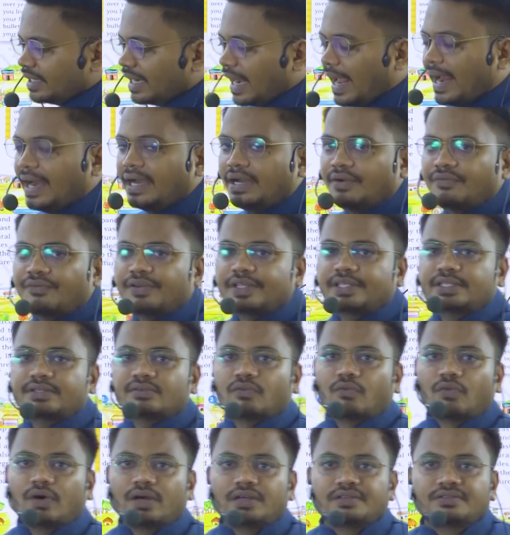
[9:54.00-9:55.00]
land which
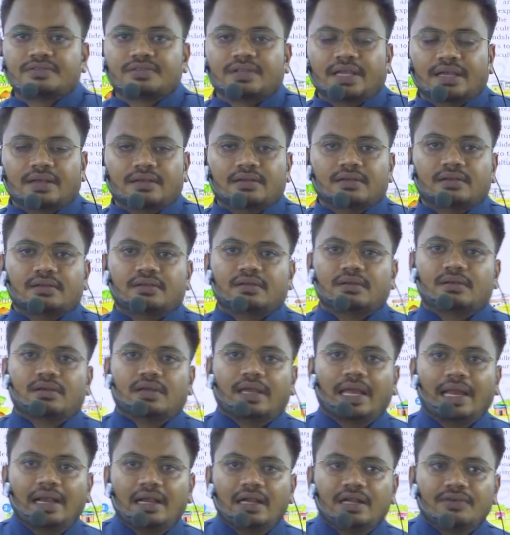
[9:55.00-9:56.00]
was
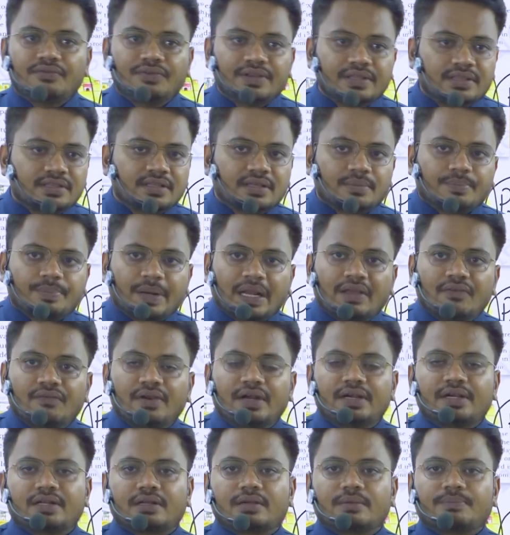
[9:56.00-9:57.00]
held with
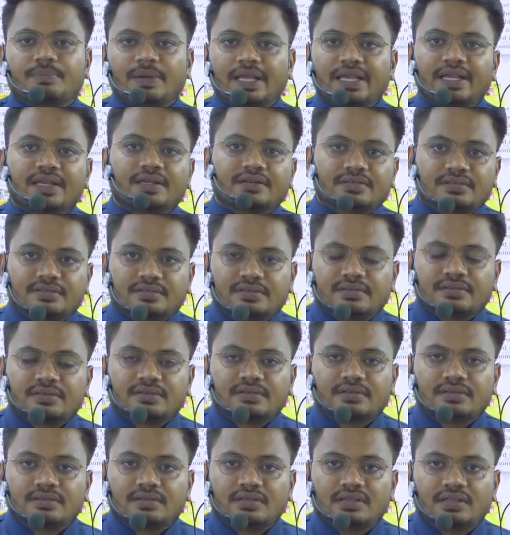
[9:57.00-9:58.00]
private players,
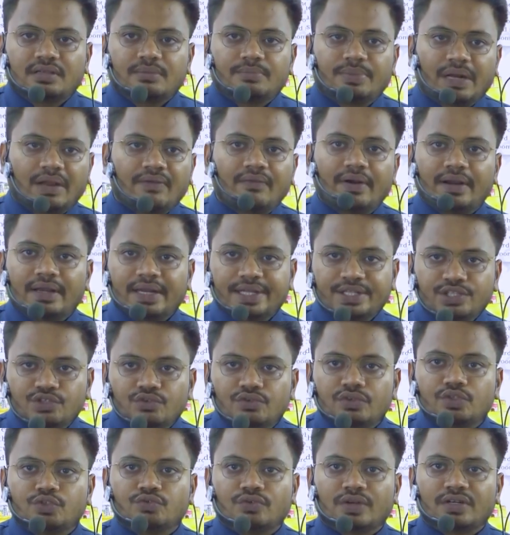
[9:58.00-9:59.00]
private
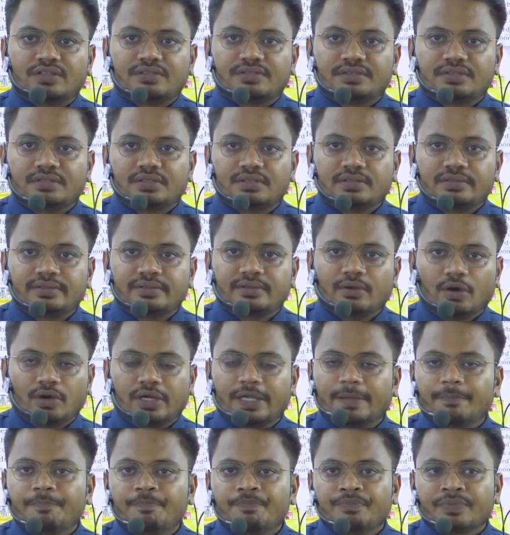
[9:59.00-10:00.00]
individuals.
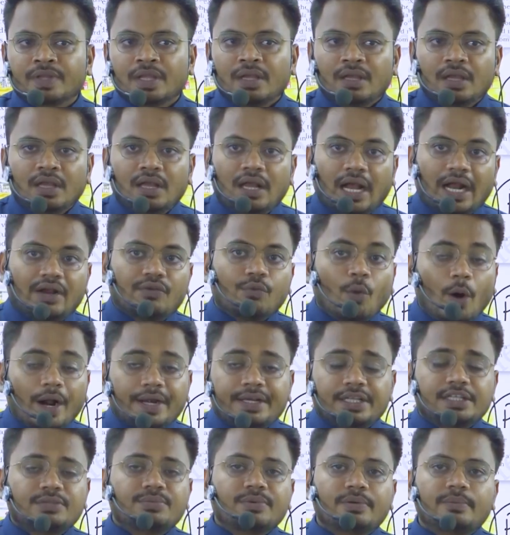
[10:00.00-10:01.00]
Okay, and
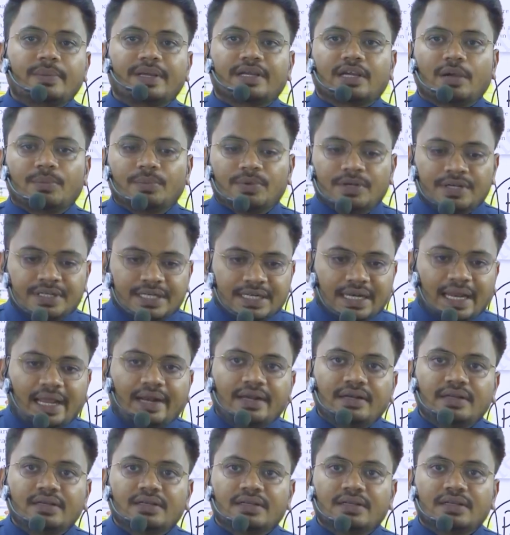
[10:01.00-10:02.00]
what is meant by community
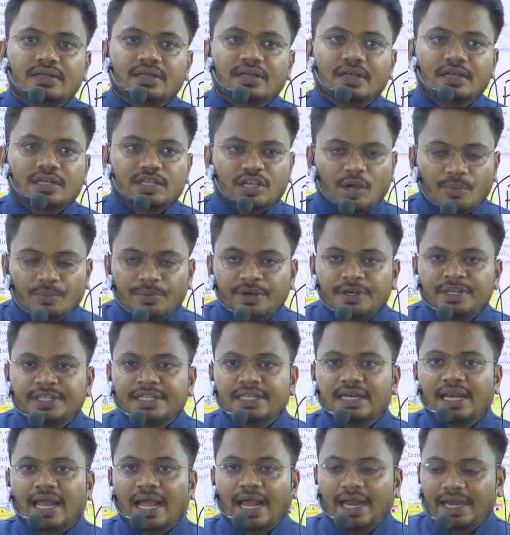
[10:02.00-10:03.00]
land?
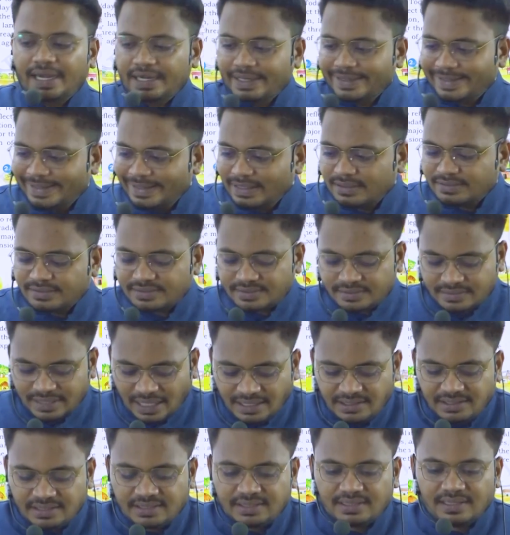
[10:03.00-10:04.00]
Community land is
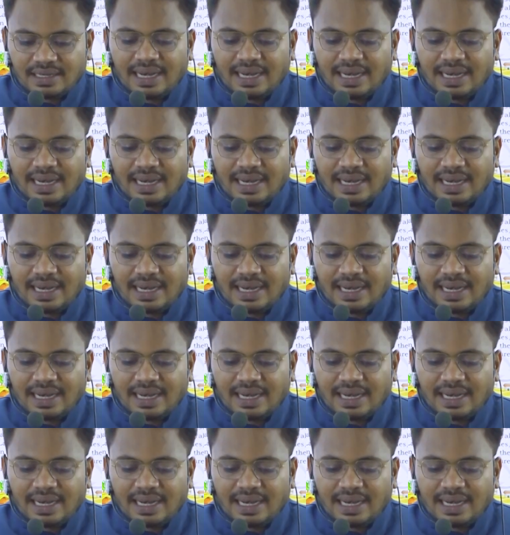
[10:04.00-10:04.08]
such